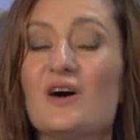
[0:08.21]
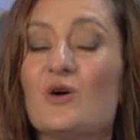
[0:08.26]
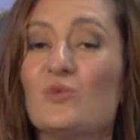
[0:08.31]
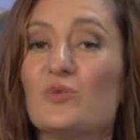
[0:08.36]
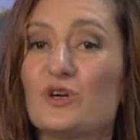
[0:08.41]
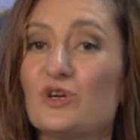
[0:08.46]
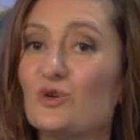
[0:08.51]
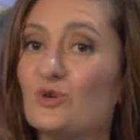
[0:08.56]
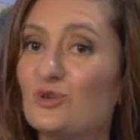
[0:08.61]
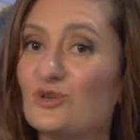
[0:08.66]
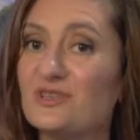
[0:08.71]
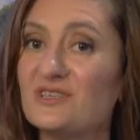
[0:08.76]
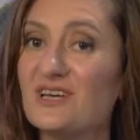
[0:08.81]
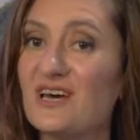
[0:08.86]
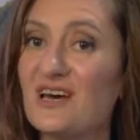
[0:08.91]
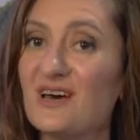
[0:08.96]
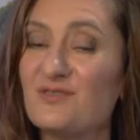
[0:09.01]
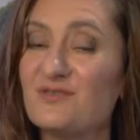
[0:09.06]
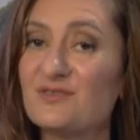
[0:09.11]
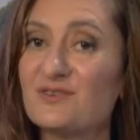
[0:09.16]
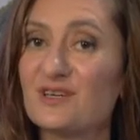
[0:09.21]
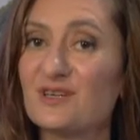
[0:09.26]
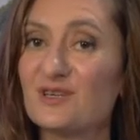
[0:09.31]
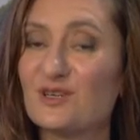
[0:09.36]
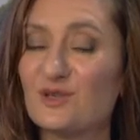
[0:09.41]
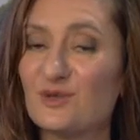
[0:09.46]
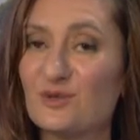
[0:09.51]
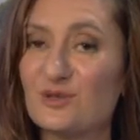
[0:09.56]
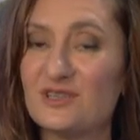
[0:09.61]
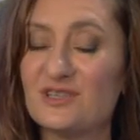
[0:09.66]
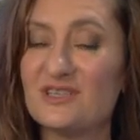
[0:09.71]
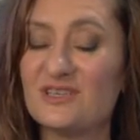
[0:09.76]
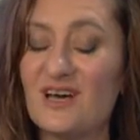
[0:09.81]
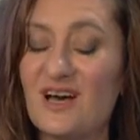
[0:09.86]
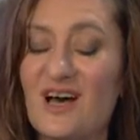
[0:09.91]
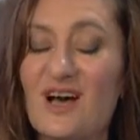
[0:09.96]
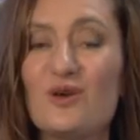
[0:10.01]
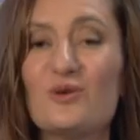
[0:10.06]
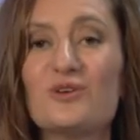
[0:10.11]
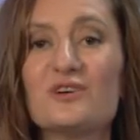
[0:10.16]
couldn't have concluded
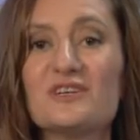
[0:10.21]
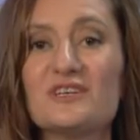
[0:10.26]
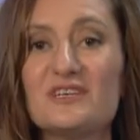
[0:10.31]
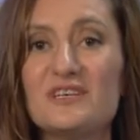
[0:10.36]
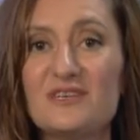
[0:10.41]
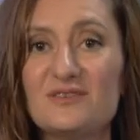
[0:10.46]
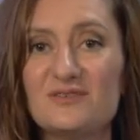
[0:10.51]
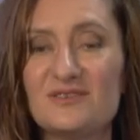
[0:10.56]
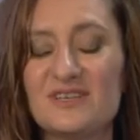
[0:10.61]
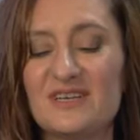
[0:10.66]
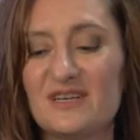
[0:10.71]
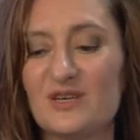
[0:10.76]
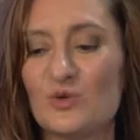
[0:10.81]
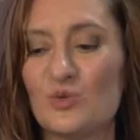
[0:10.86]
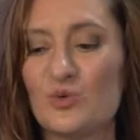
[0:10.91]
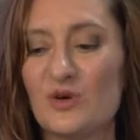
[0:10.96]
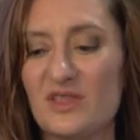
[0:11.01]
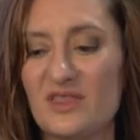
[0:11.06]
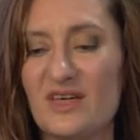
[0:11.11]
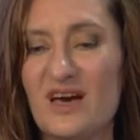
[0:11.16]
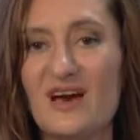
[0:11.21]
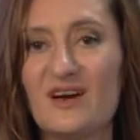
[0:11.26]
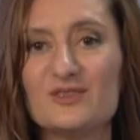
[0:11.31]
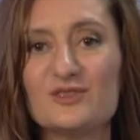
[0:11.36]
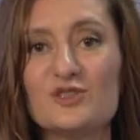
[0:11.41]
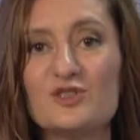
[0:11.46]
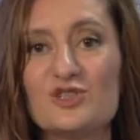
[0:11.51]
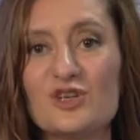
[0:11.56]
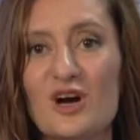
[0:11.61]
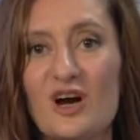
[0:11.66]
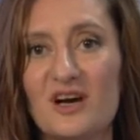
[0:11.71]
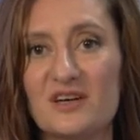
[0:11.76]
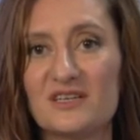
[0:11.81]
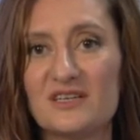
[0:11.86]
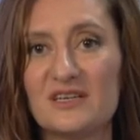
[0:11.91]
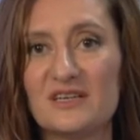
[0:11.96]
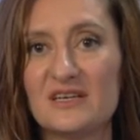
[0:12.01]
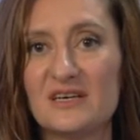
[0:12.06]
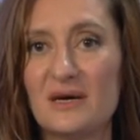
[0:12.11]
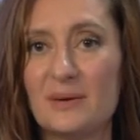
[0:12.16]
our evening without
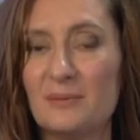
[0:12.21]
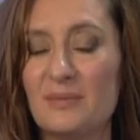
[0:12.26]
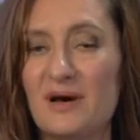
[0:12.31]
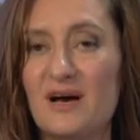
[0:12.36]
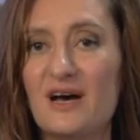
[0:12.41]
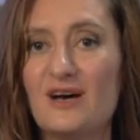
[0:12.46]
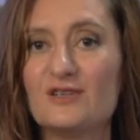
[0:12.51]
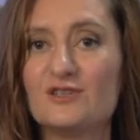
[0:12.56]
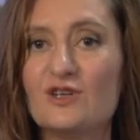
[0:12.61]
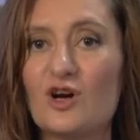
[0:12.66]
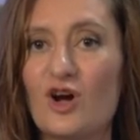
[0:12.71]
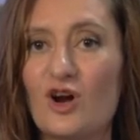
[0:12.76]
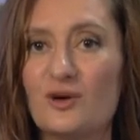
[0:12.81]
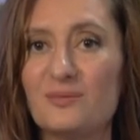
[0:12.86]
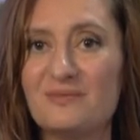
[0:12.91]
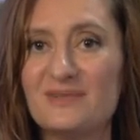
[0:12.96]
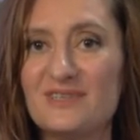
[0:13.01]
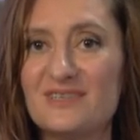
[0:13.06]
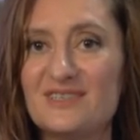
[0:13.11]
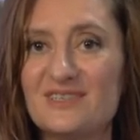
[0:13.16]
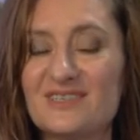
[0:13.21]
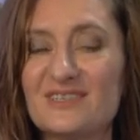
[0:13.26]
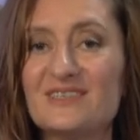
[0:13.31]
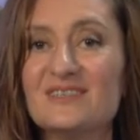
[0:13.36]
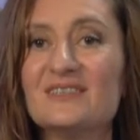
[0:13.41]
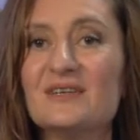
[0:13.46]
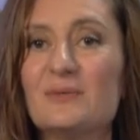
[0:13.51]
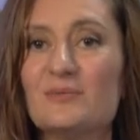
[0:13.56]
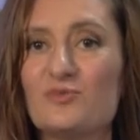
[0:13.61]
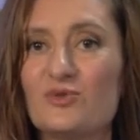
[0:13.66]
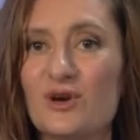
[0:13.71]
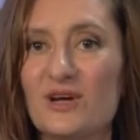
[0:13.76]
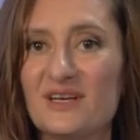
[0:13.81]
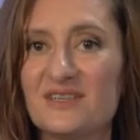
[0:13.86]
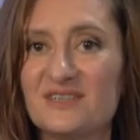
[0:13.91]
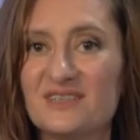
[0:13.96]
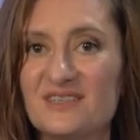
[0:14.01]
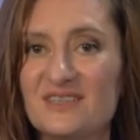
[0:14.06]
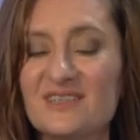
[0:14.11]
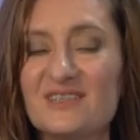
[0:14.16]
talking about Armenian
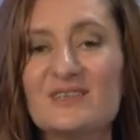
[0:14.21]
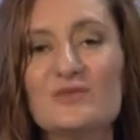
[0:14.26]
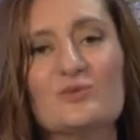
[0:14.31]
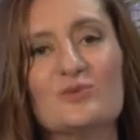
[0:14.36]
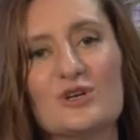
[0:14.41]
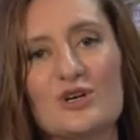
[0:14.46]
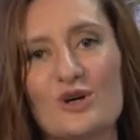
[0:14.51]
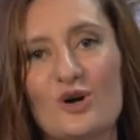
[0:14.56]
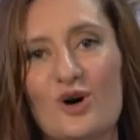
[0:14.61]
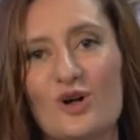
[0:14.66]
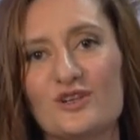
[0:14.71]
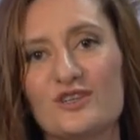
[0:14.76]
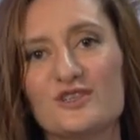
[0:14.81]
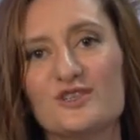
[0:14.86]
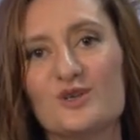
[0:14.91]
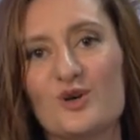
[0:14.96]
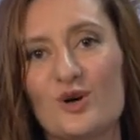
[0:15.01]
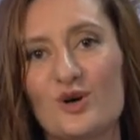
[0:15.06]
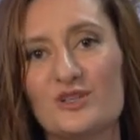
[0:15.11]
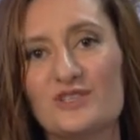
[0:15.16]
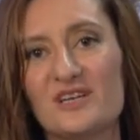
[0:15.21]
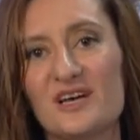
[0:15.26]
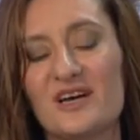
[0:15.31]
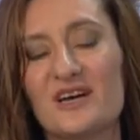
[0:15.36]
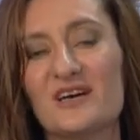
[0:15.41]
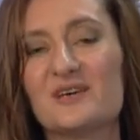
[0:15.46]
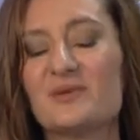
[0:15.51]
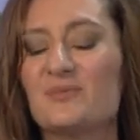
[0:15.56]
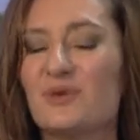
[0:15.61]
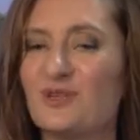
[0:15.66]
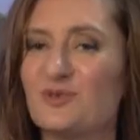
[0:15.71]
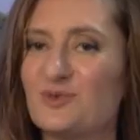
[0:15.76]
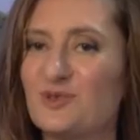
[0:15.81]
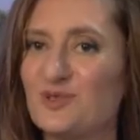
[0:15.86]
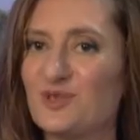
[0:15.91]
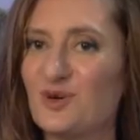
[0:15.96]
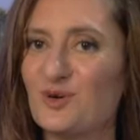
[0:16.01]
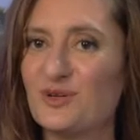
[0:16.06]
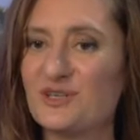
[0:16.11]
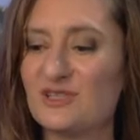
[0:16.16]
brandy. We call it cognac, but we
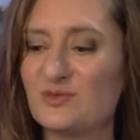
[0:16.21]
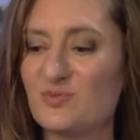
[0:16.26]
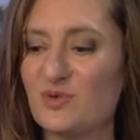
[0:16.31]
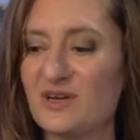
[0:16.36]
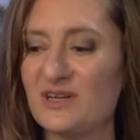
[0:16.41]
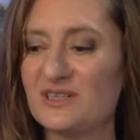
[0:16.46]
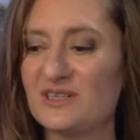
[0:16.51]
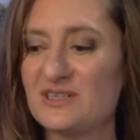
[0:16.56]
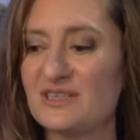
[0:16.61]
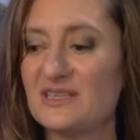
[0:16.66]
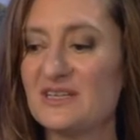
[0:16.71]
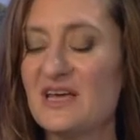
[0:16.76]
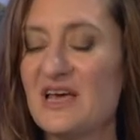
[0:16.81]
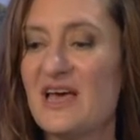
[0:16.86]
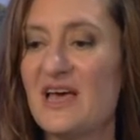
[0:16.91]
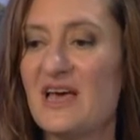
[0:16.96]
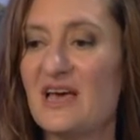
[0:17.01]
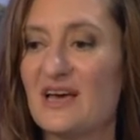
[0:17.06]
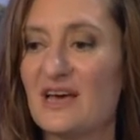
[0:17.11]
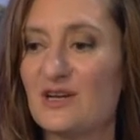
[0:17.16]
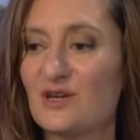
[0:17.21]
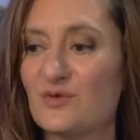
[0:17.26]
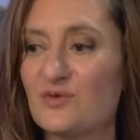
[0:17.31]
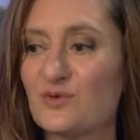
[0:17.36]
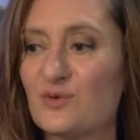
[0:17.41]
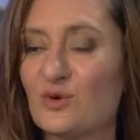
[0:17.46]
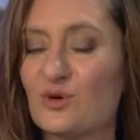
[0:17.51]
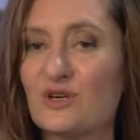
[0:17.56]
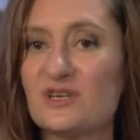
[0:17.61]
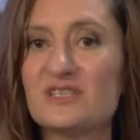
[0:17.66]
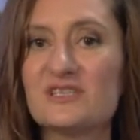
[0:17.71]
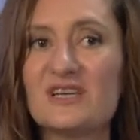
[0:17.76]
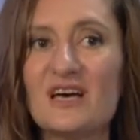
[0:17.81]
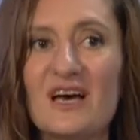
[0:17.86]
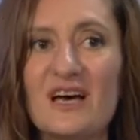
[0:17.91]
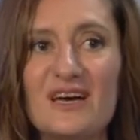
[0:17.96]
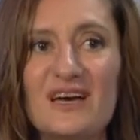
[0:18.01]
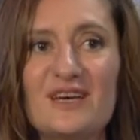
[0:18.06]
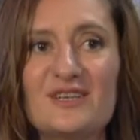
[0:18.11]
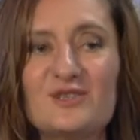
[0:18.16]
know it's brandy. And of course,
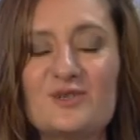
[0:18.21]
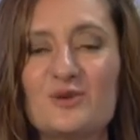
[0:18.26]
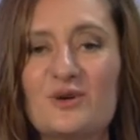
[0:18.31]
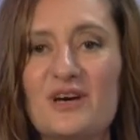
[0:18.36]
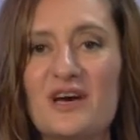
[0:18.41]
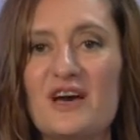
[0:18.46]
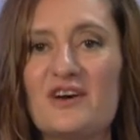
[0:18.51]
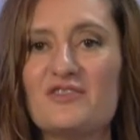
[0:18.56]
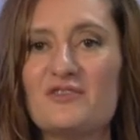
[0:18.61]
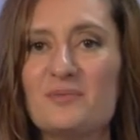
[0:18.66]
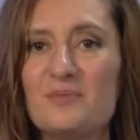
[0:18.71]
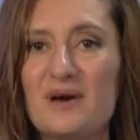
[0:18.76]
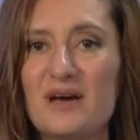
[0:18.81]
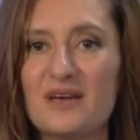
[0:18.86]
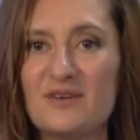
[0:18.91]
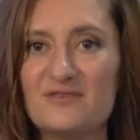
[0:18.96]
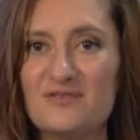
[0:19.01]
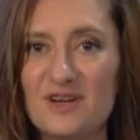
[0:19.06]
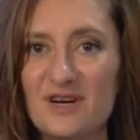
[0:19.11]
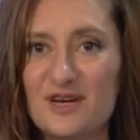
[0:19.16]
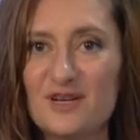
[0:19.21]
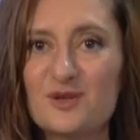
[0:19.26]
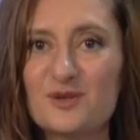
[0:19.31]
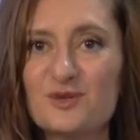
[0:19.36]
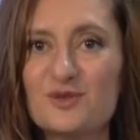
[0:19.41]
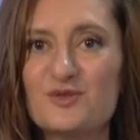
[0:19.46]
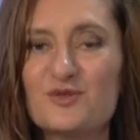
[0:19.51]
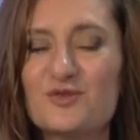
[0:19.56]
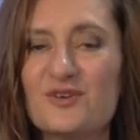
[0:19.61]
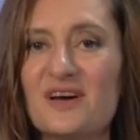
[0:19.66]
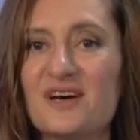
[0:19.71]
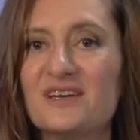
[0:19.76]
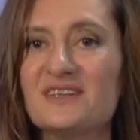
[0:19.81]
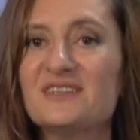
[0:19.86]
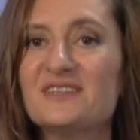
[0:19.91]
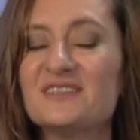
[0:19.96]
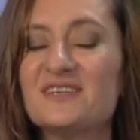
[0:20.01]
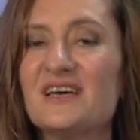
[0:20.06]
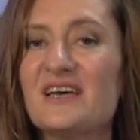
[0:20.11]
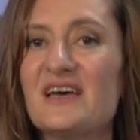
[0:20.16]
I had to have my very good
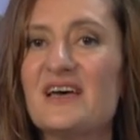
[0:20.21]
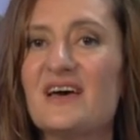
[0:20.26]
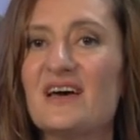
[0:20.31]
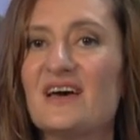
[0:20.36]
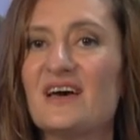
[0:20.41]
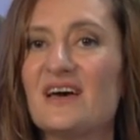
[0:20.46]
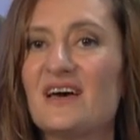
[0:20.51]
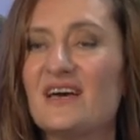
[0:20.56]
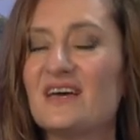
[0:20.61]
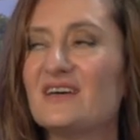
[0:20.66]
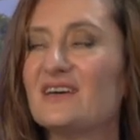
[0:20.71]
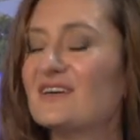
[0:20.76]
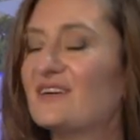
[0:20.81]
friend, a